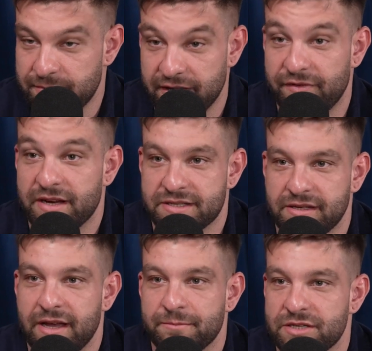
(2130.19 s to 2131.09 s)
But if I
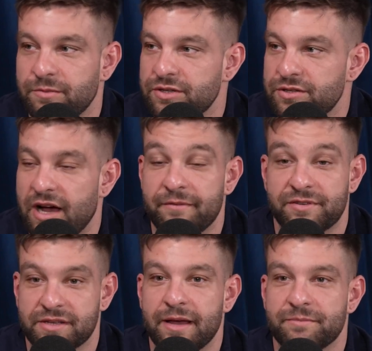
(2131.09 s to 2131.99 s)
slam someone I
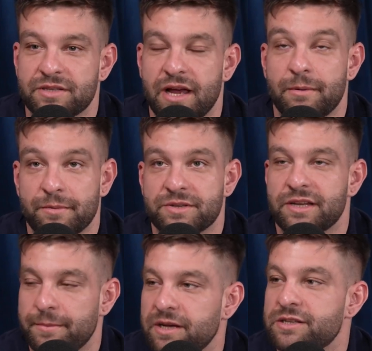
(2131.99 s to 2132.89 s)
remember
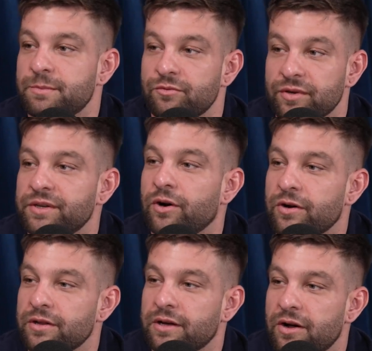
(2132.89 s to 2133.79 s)
slamming someone really
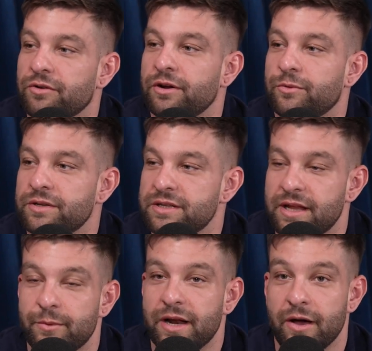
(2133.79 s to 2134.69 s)
hard on the concrete once and
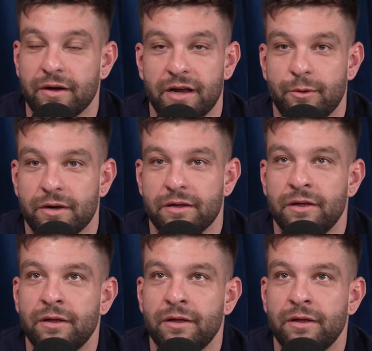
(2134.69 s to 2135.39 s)
they went out and I went,